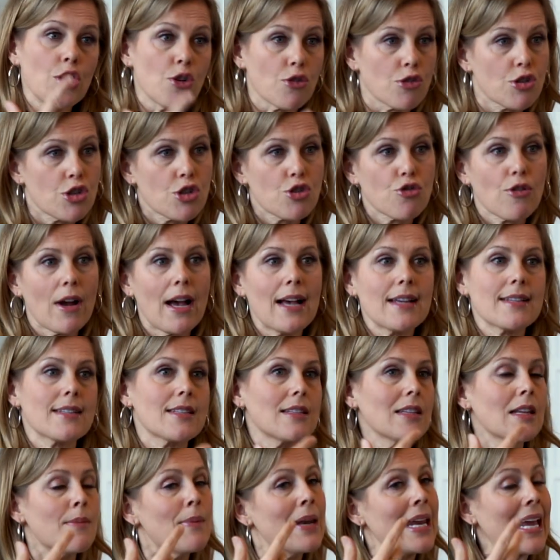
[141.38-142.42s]
your
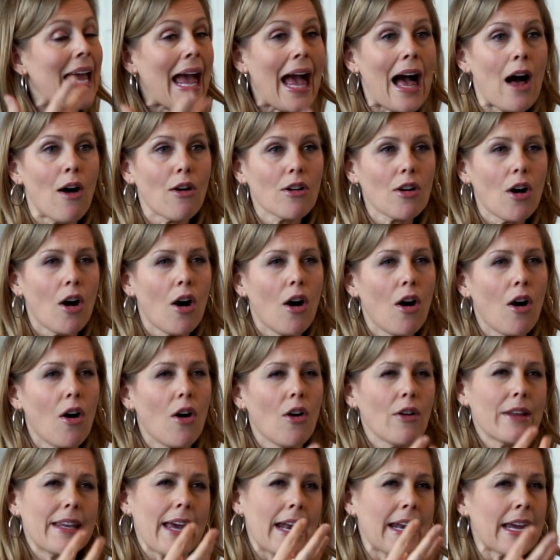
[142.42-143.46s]
stress, limiting
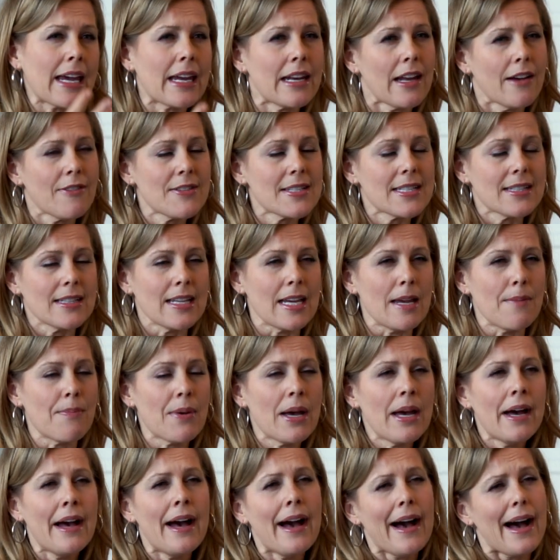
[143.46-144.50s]
alcohol, getting enough
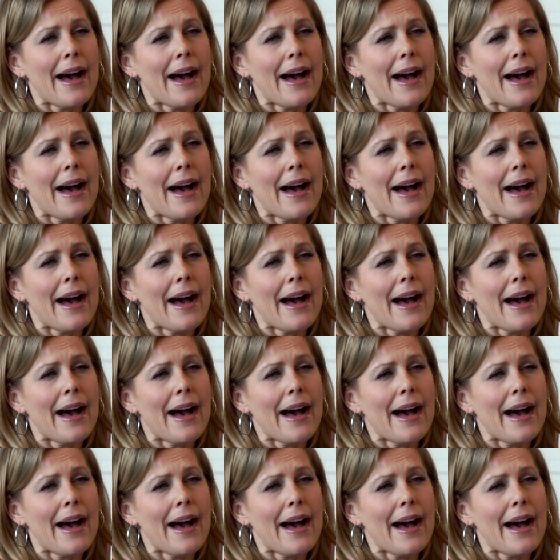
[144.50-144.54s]
sleep.